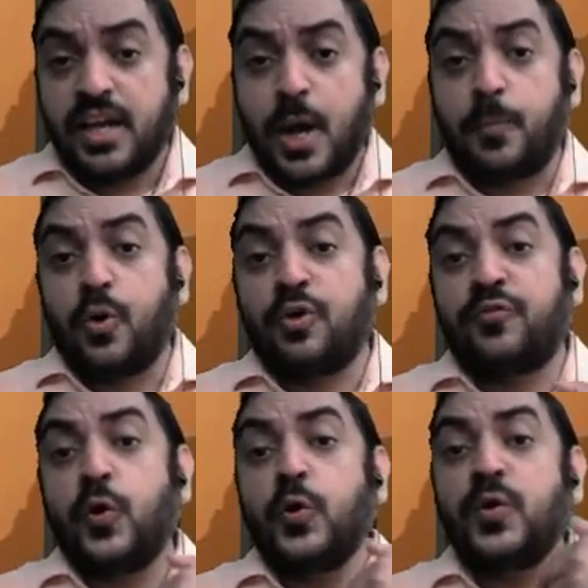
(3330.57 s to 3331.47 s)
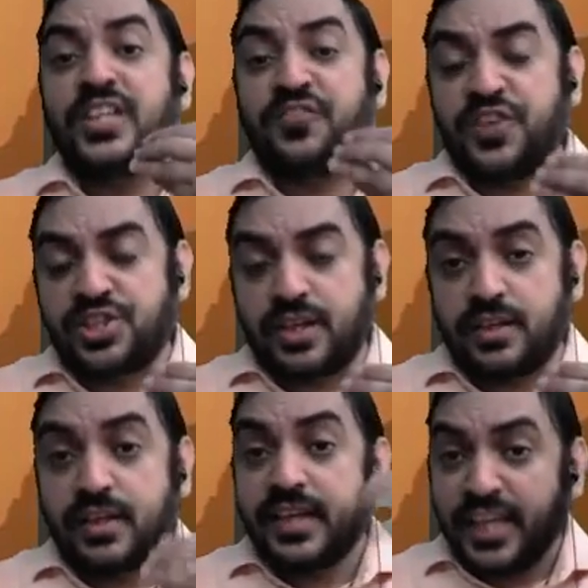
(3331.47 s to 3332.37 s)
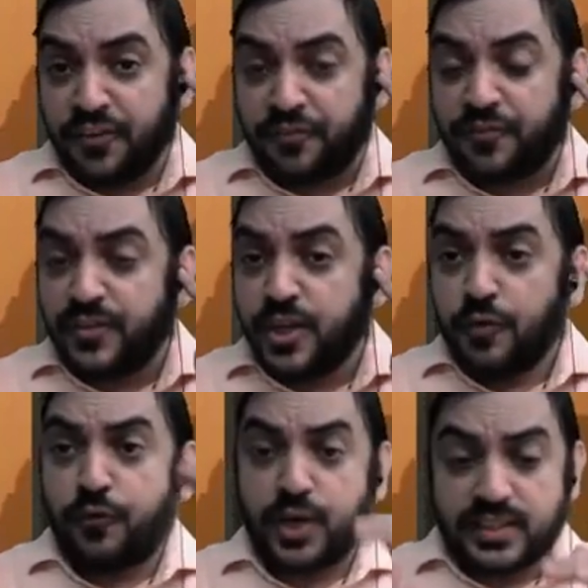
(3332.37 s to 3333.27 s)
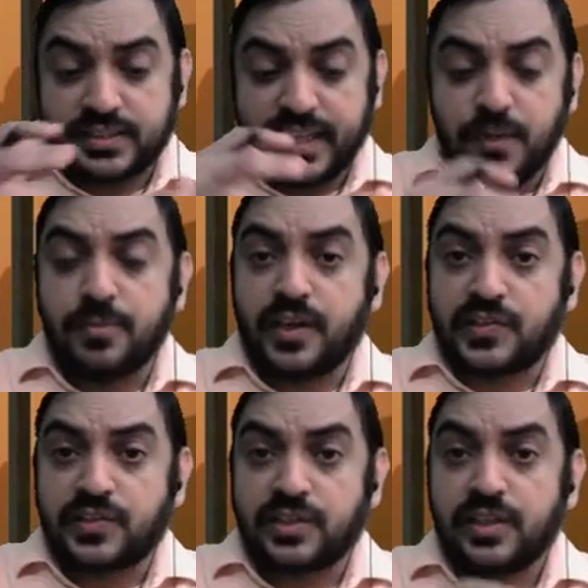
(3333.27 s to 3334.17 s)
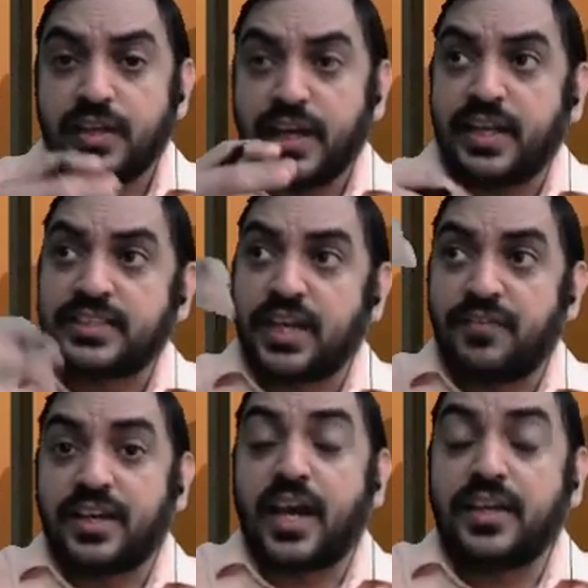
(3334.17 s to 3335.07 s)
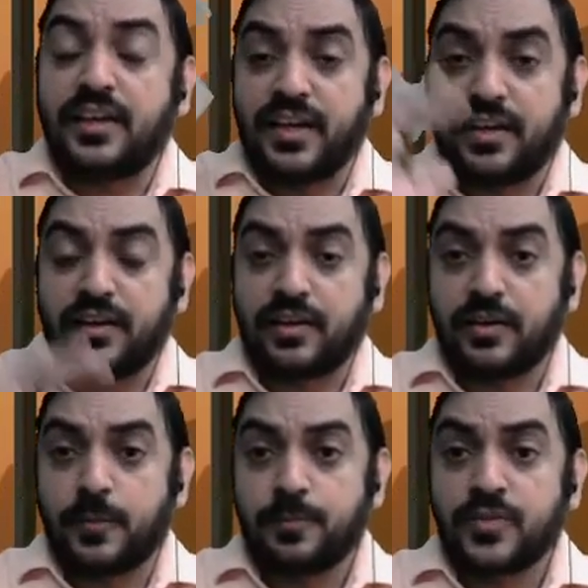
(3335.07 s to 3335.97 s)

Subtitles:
a portfolio is efficient if for a same risk it is having higher return,